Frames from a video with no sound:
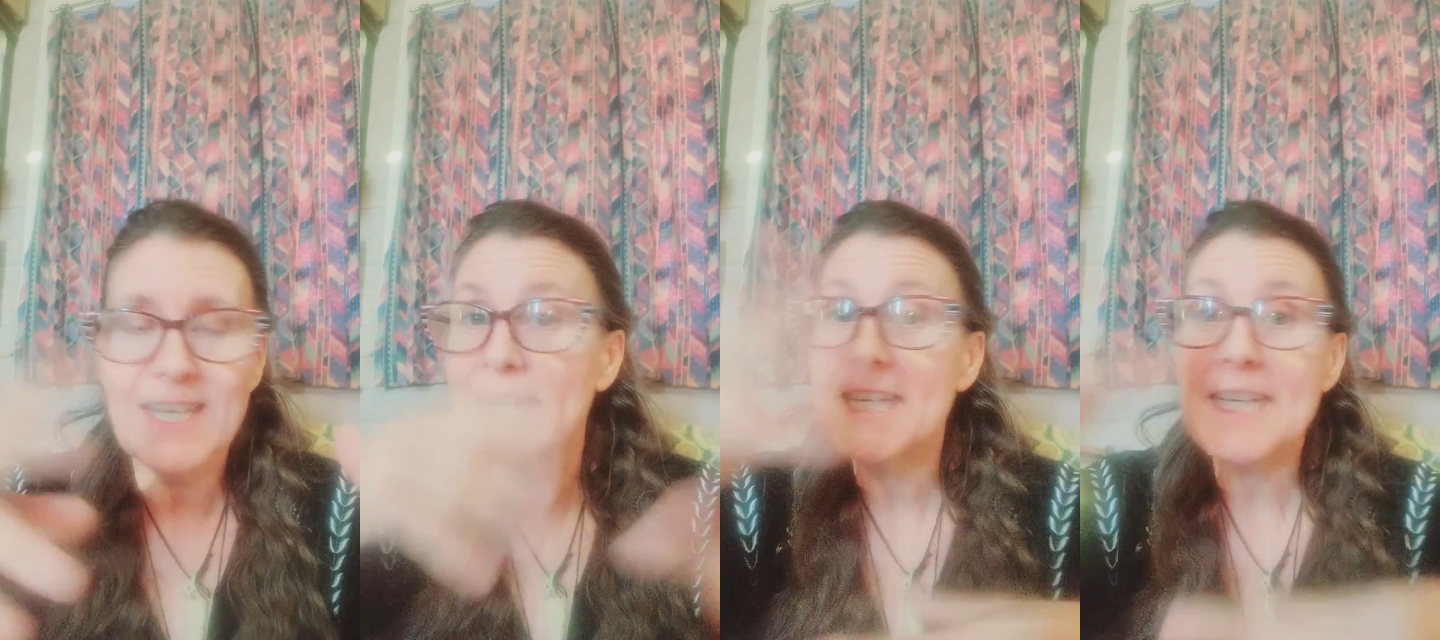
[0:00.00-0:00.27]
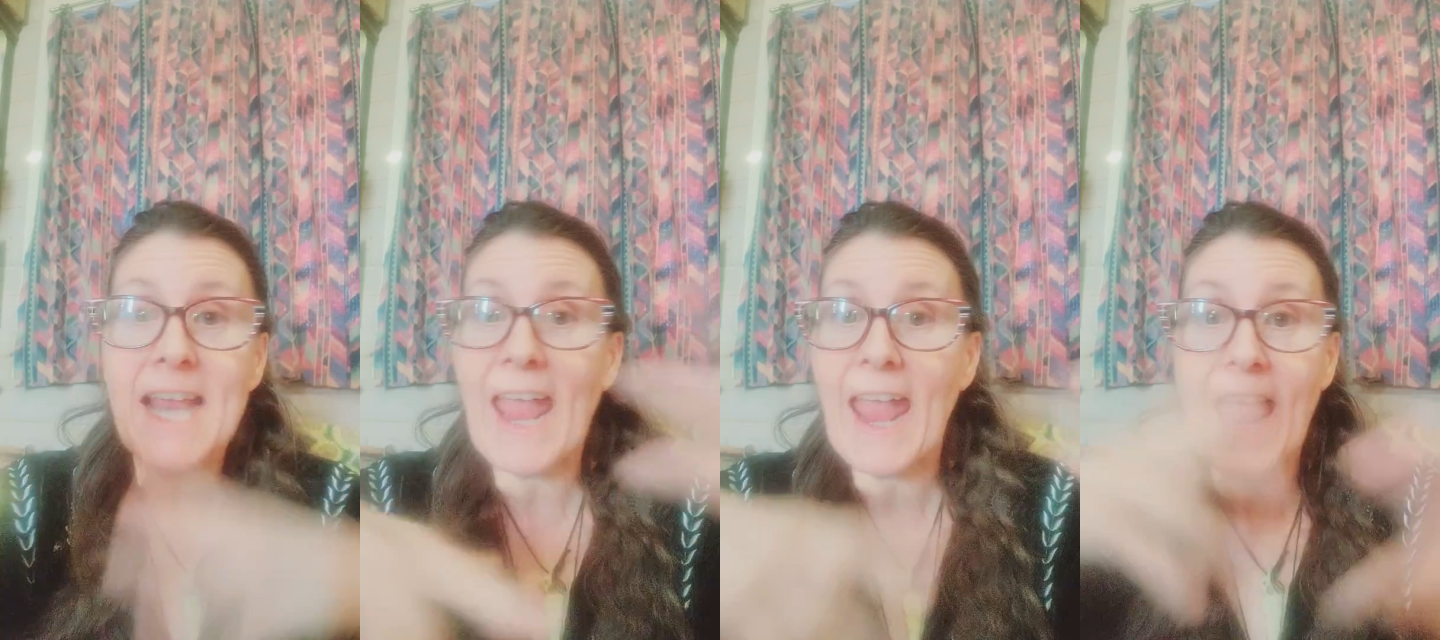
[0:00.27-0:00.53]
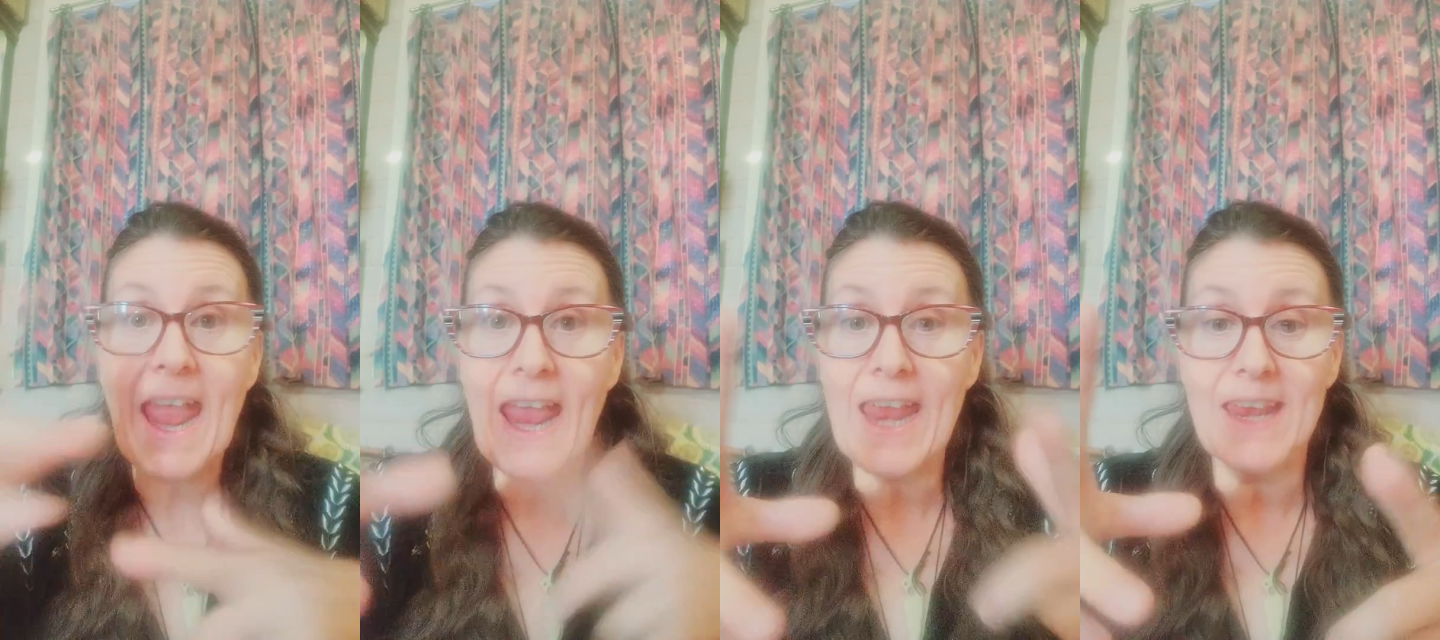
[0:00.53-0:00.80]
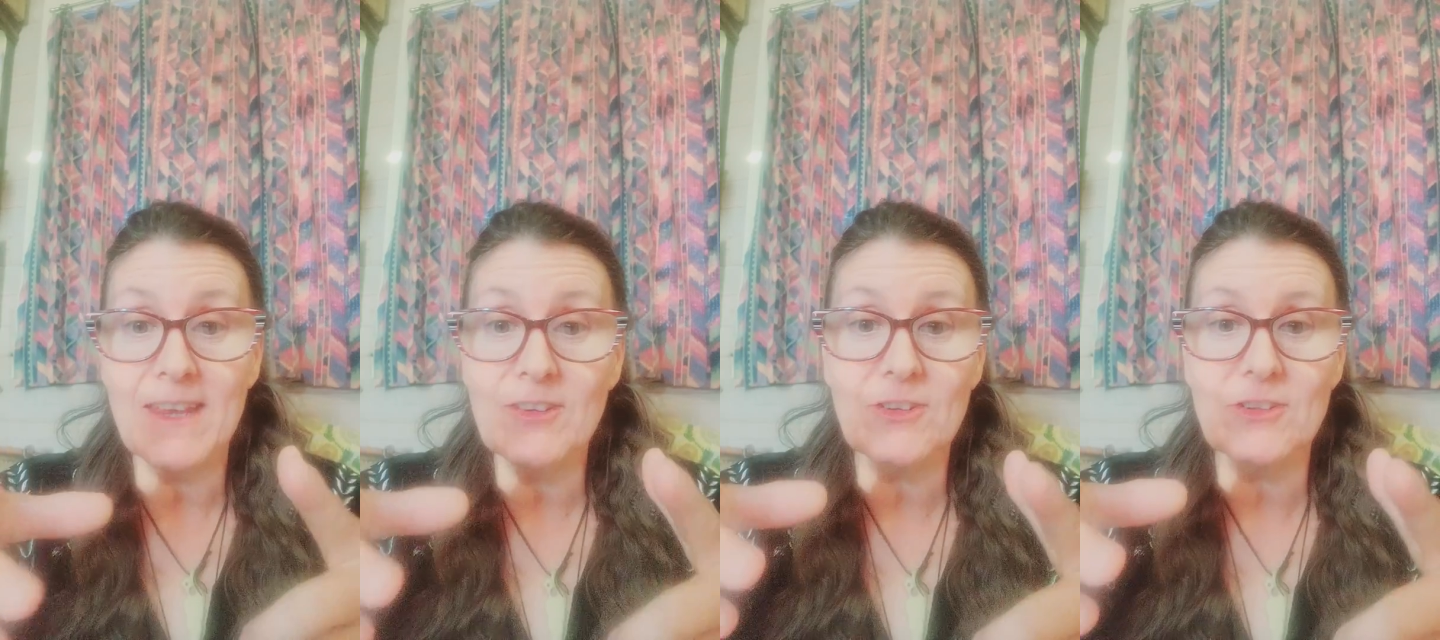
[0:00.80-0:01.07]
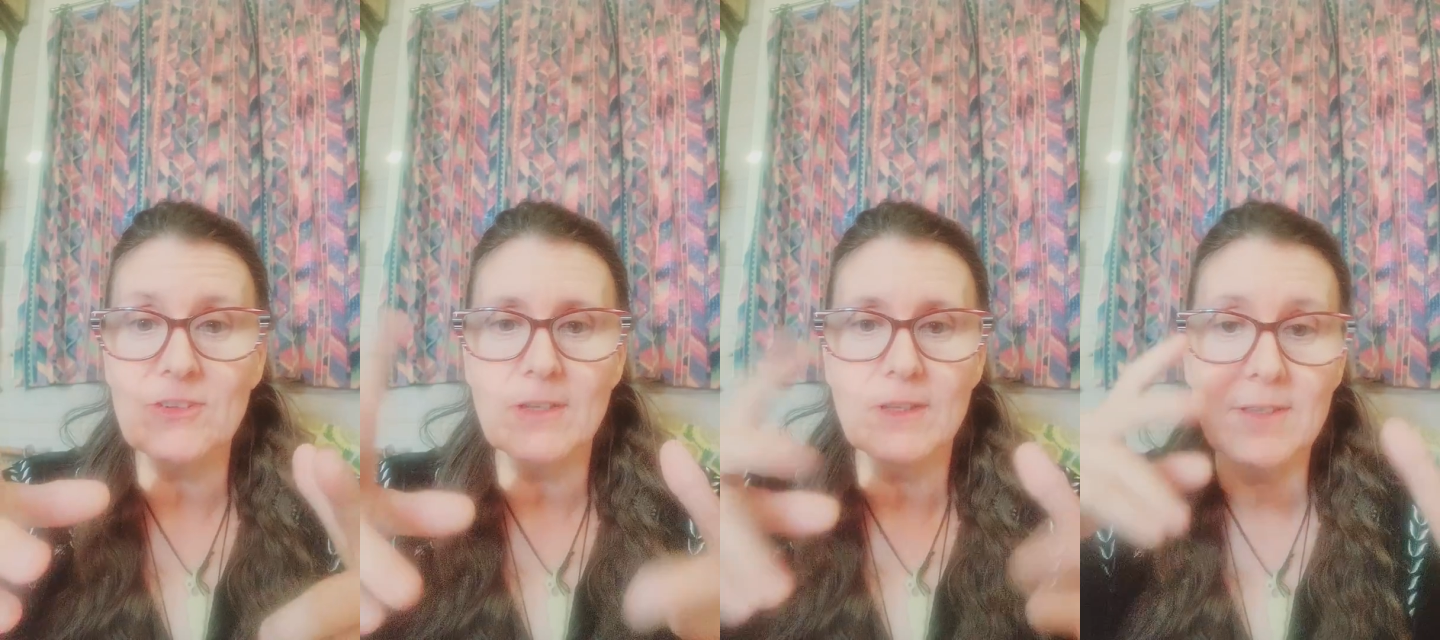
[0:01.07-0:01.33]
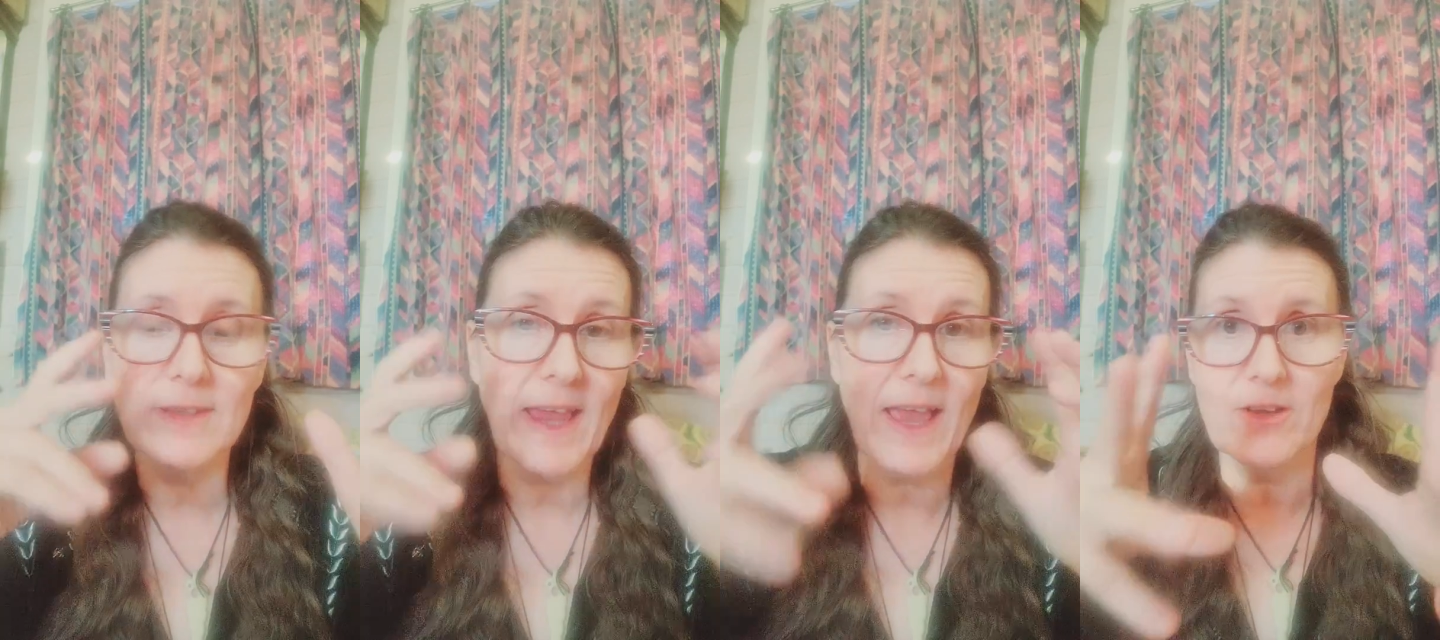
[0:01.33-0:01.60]
in haste
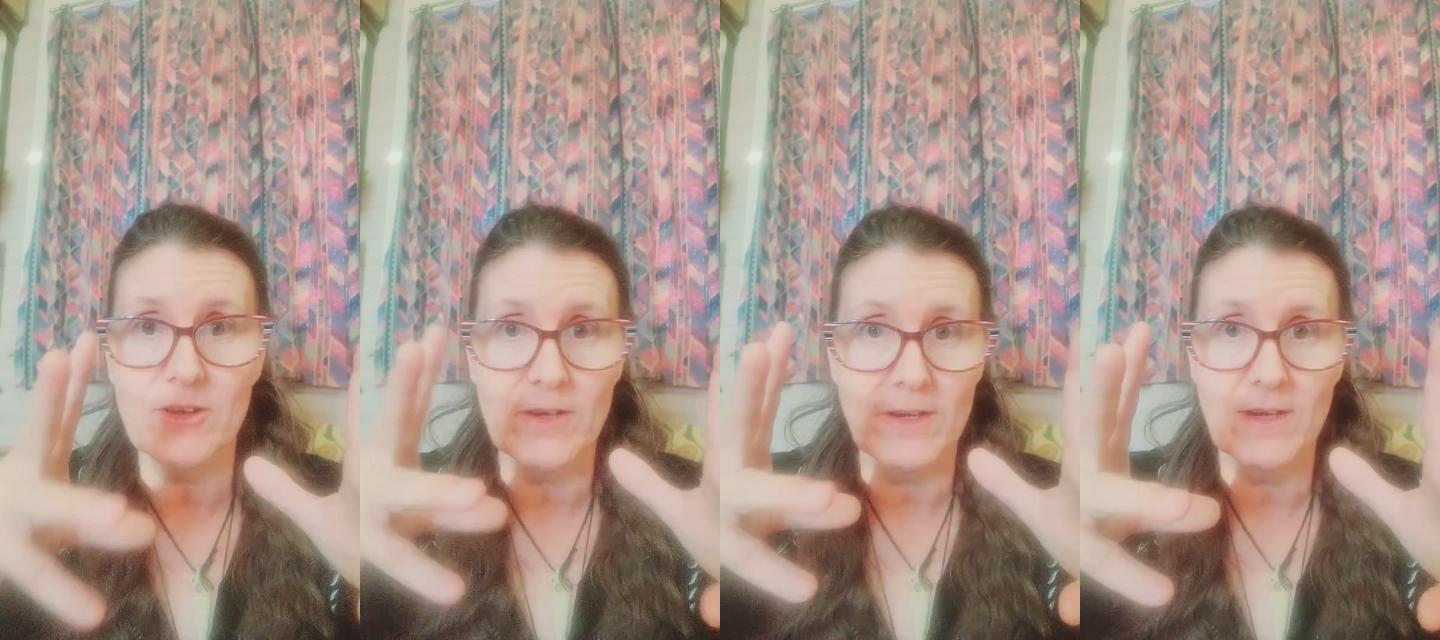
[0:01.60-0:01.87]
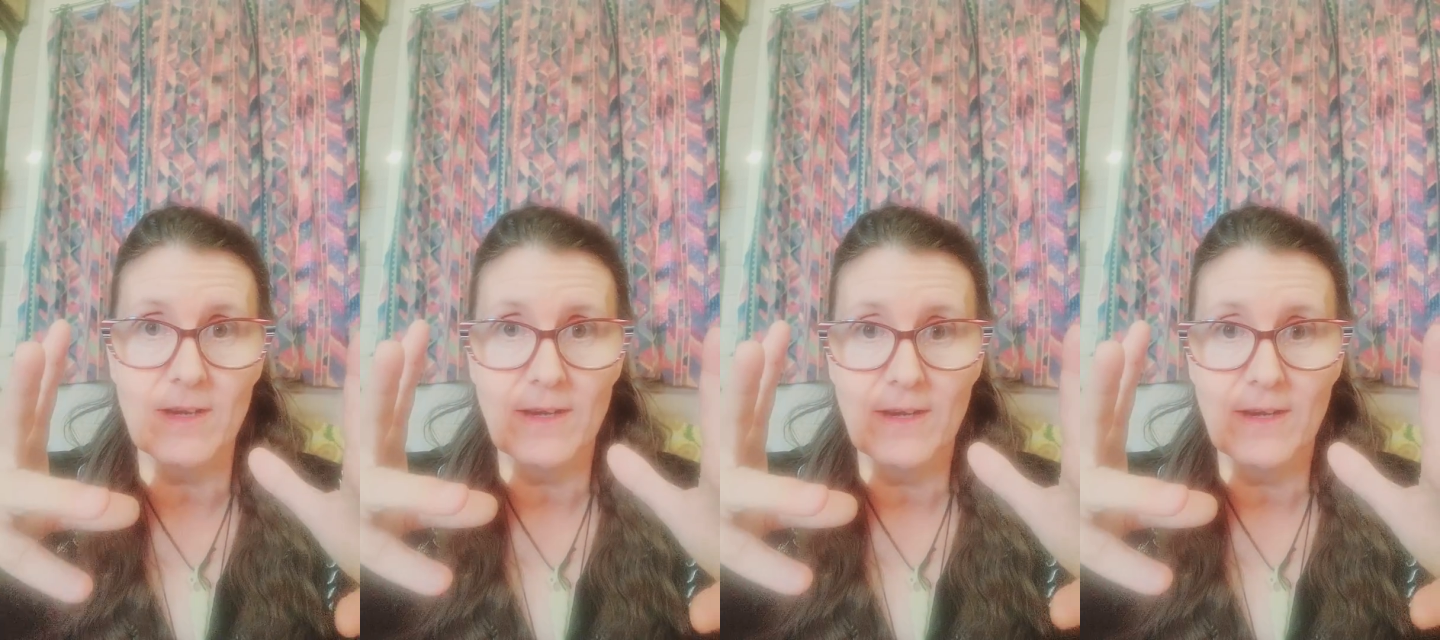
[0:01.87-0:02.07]
letter